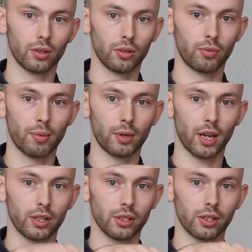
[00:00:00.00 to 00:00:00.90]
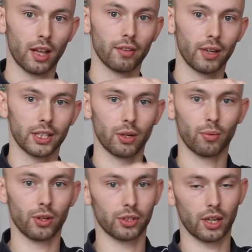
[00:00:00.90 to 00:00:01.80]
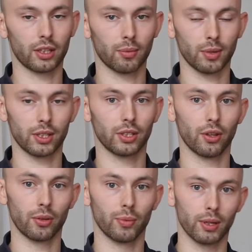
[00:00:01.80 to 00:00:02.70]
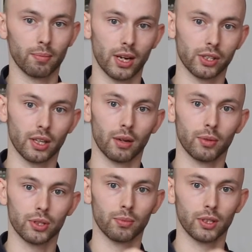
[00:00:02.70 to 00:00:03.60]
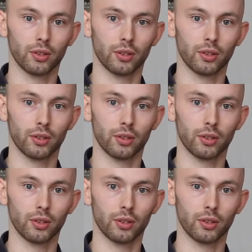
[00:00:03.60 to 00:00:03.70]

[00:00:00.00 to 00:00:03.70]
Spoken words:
rib cage is elevated on one side compared to the other. We can measure that with something